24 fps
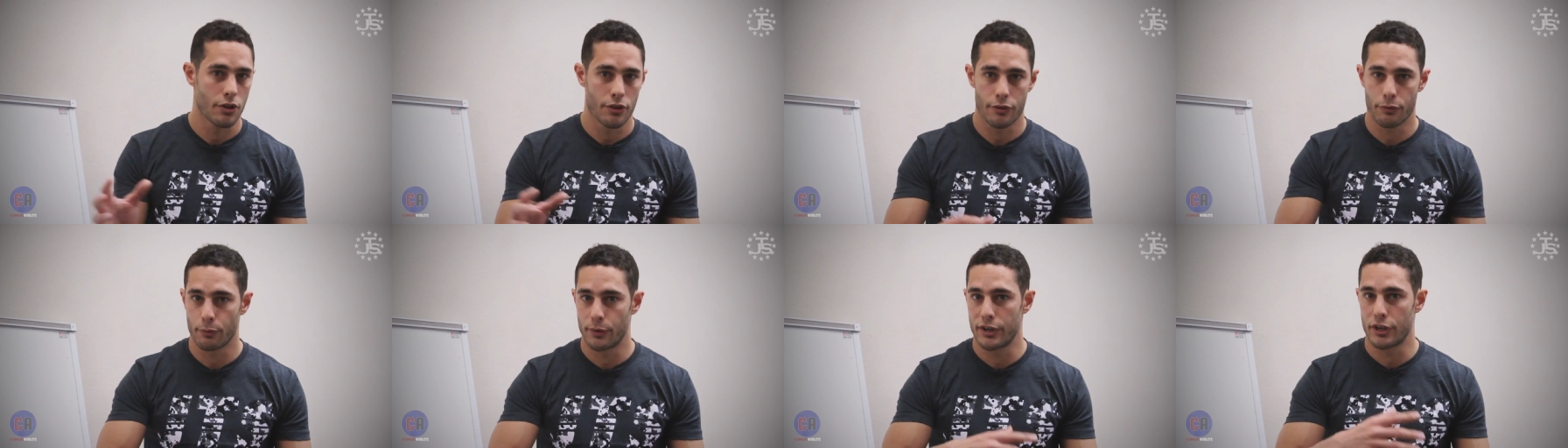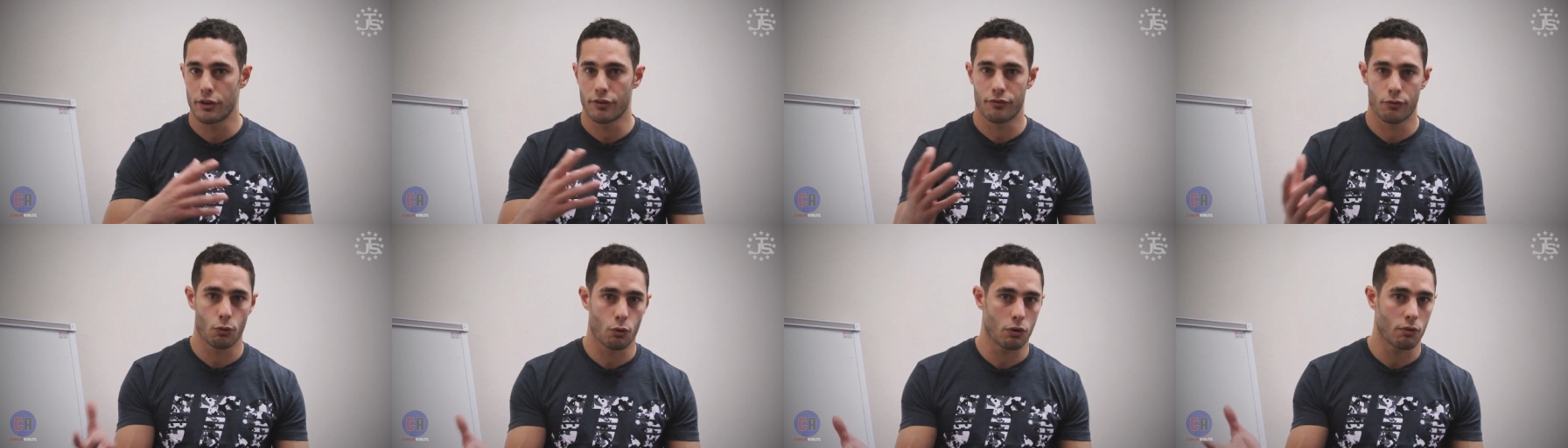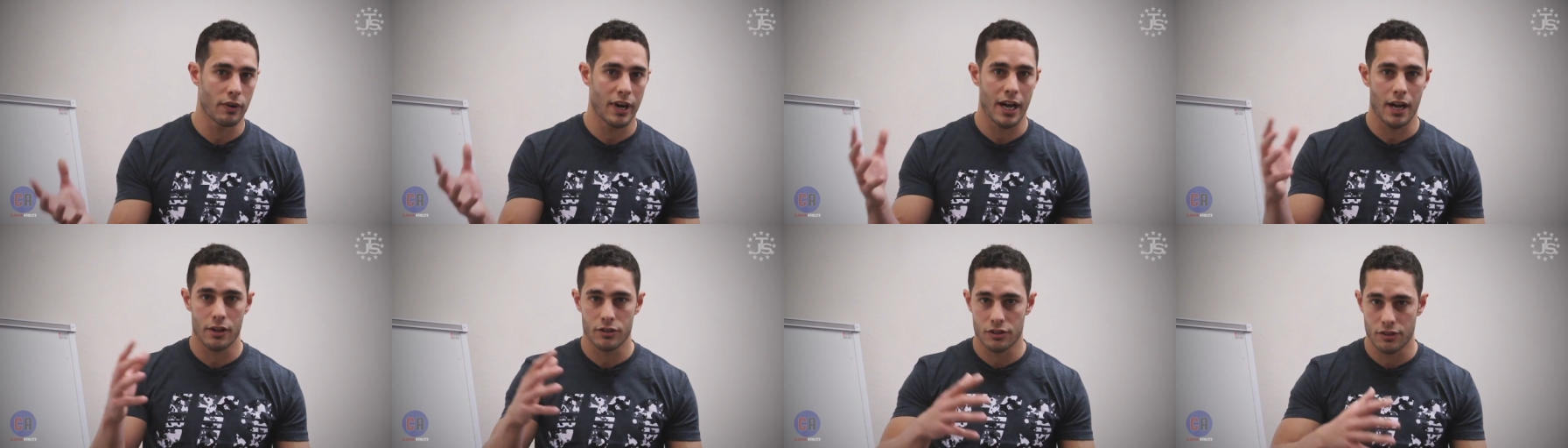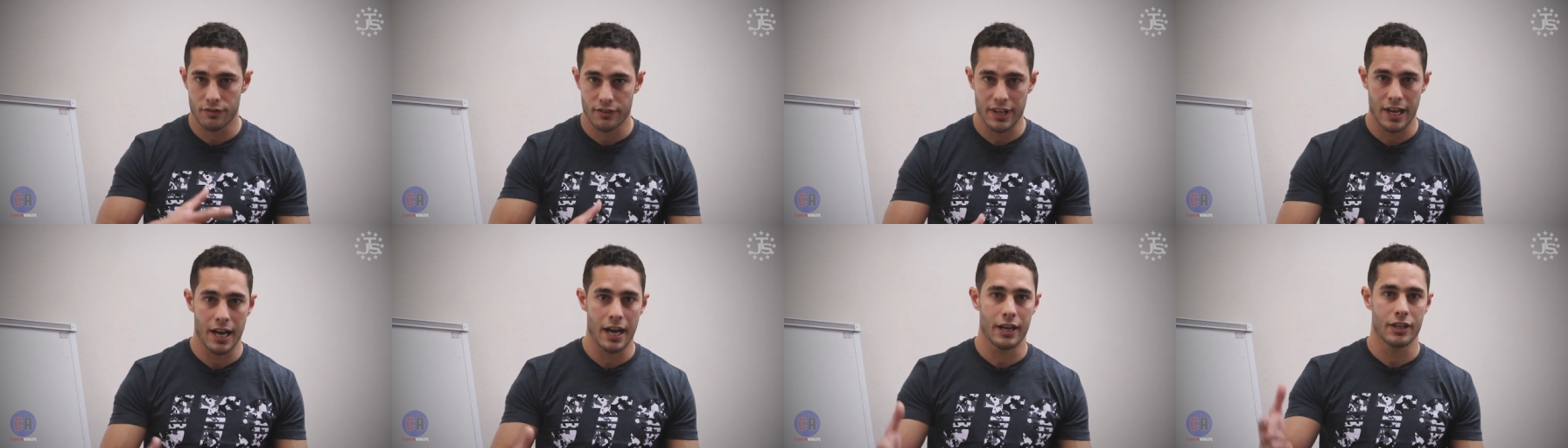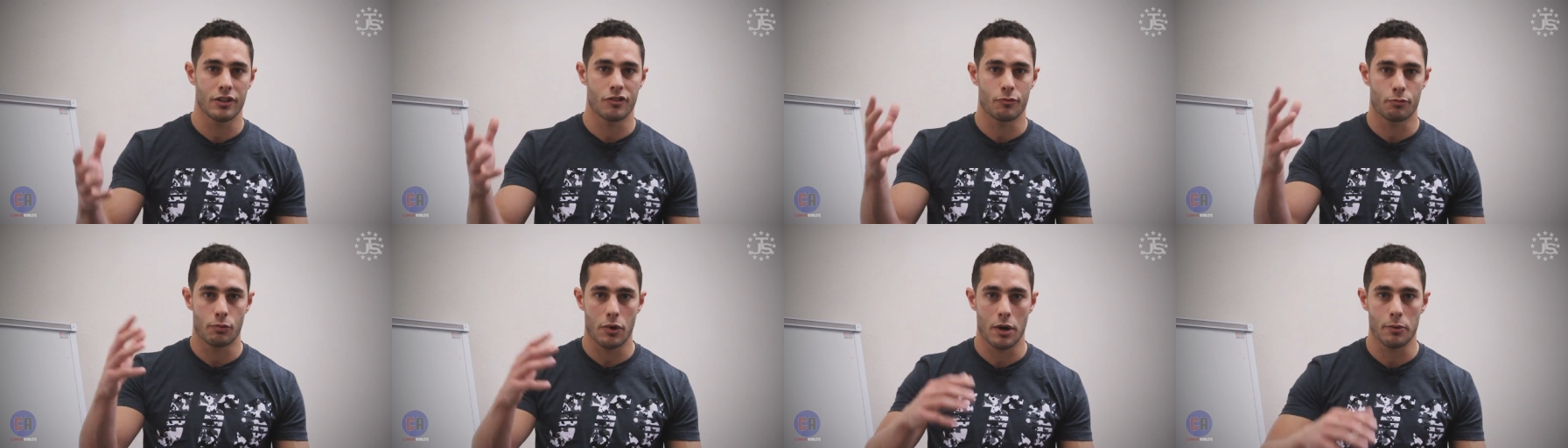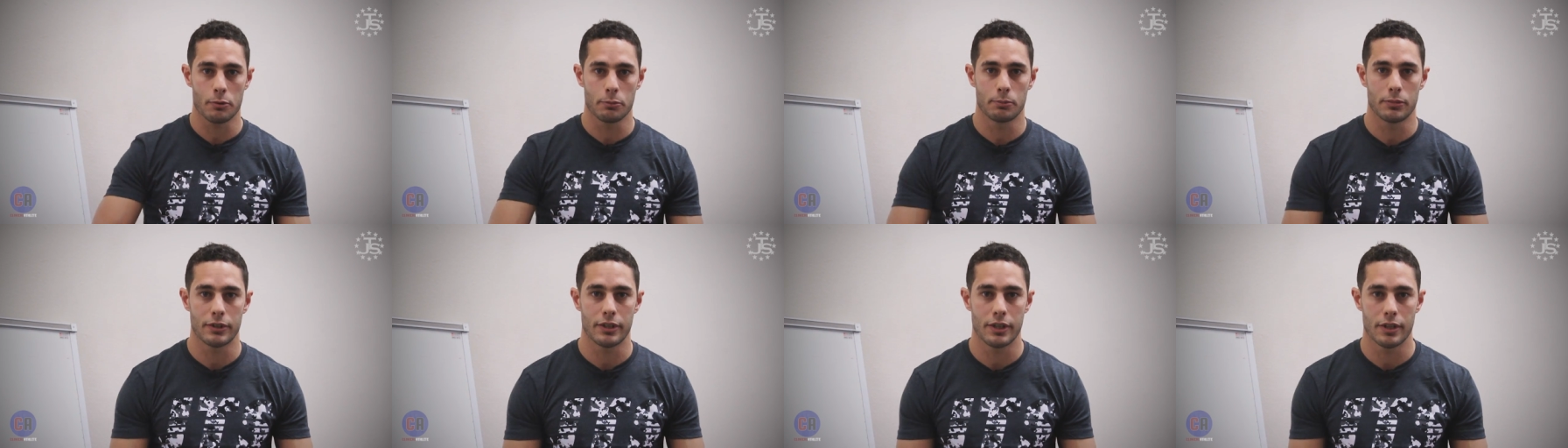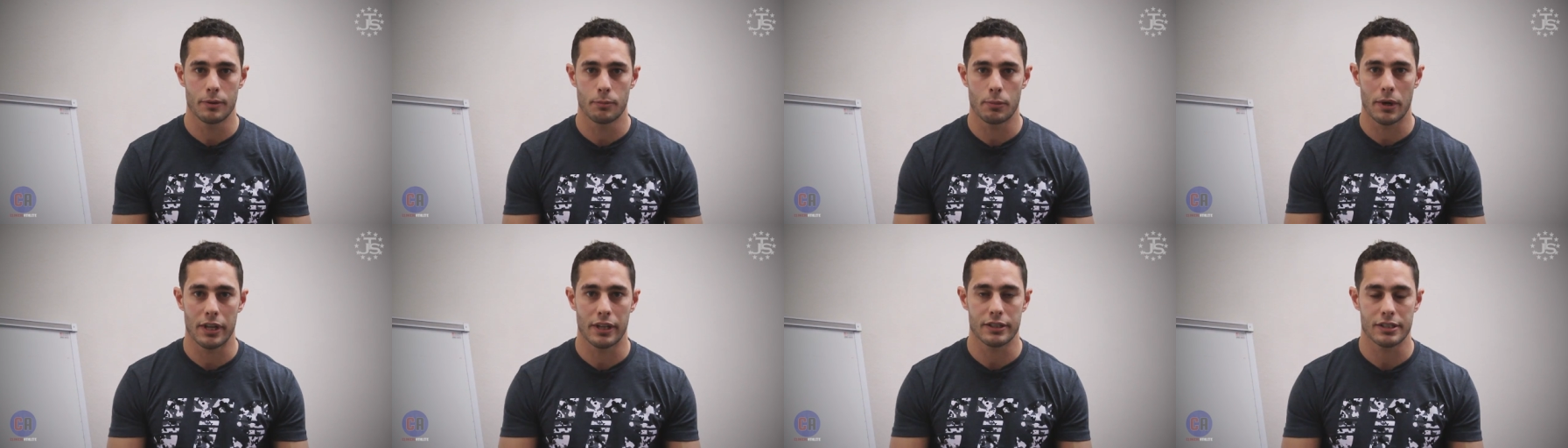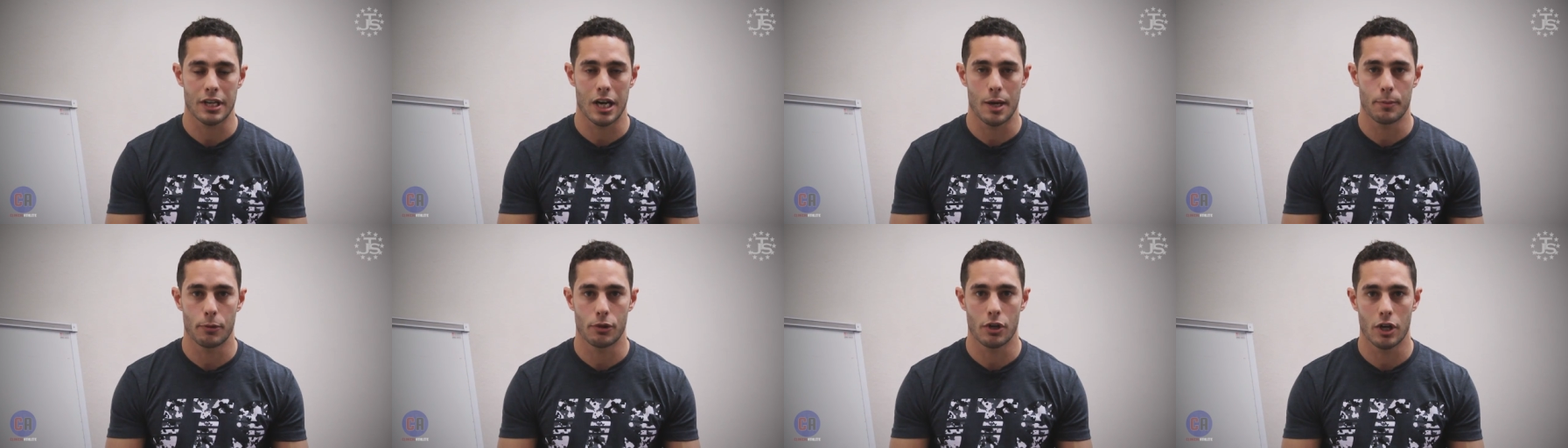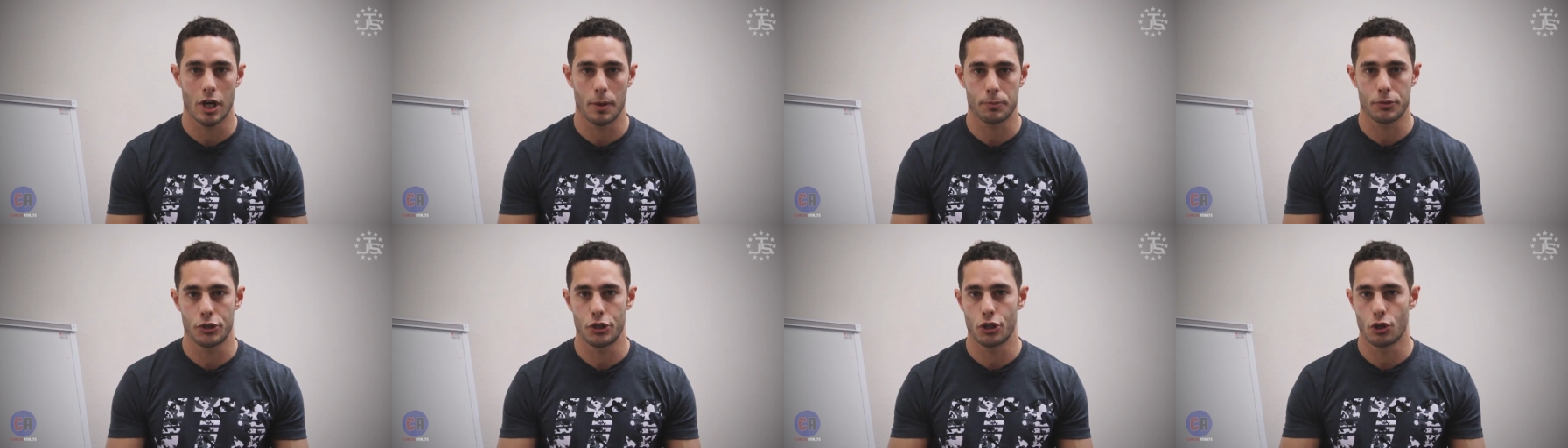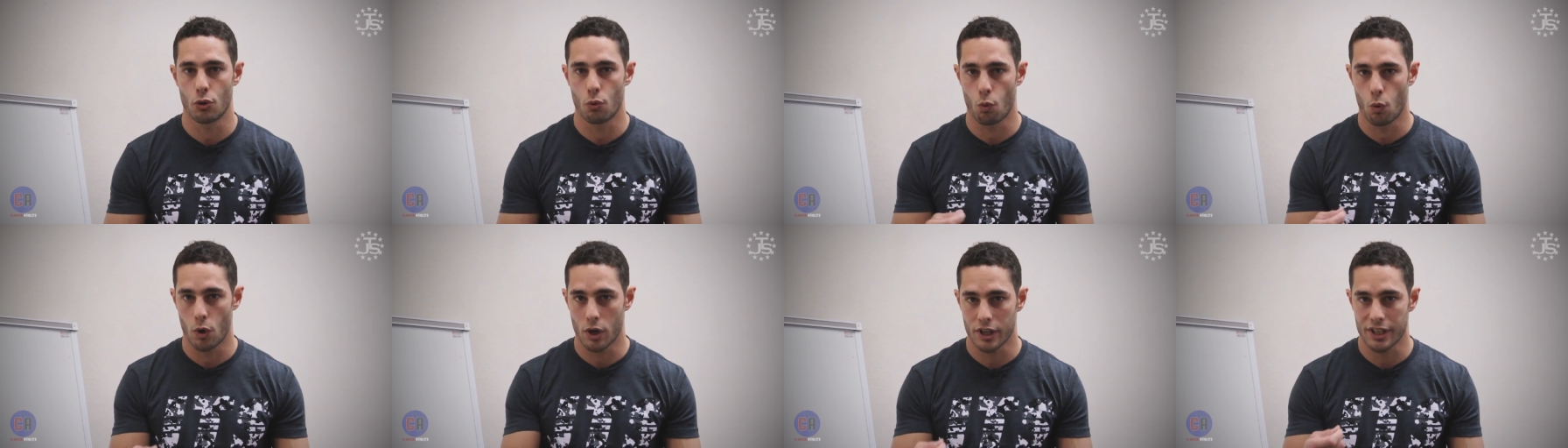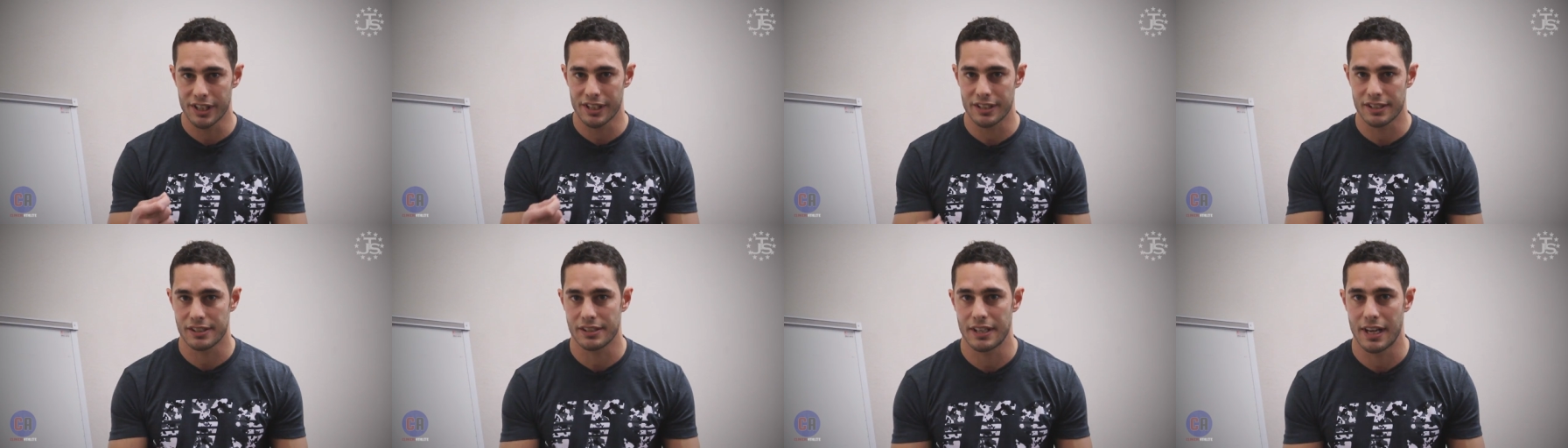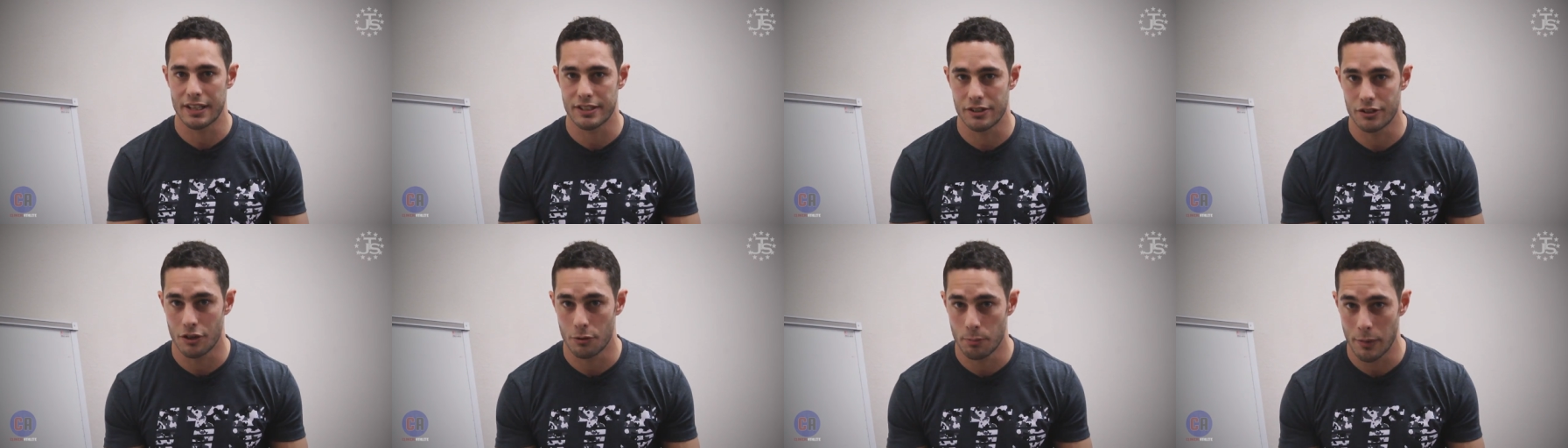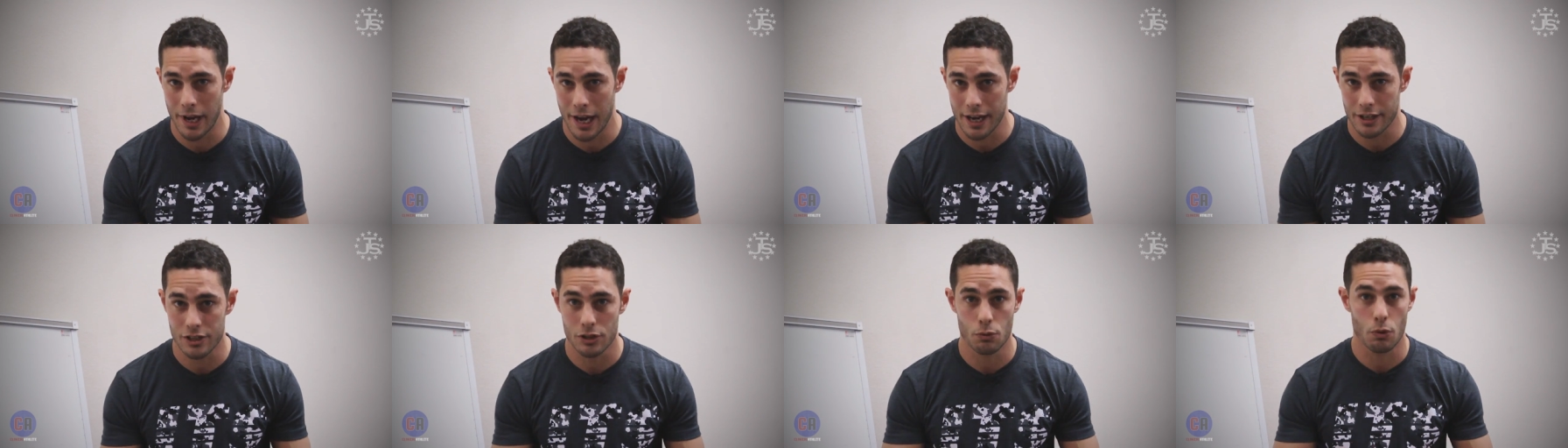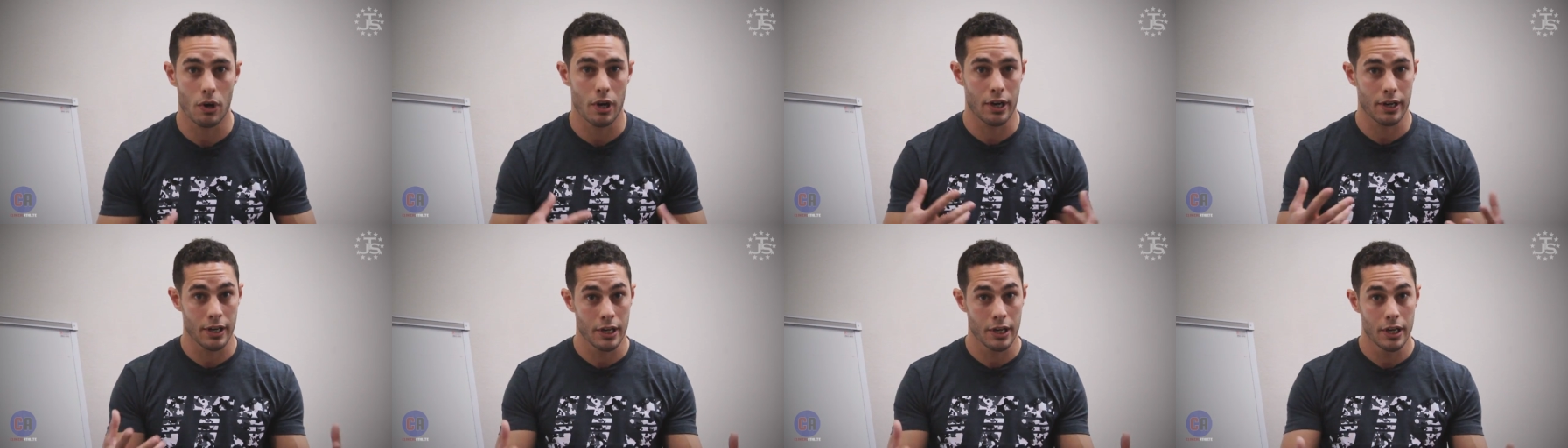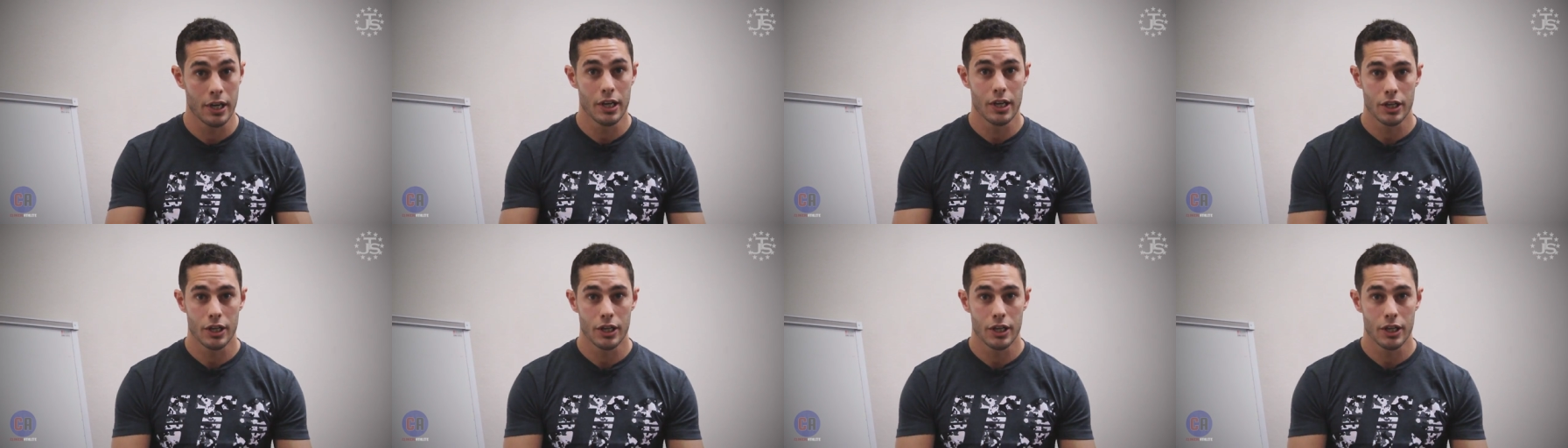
Three or four rounds of that, you've probably, by the time you're up to your working sets in your back squat,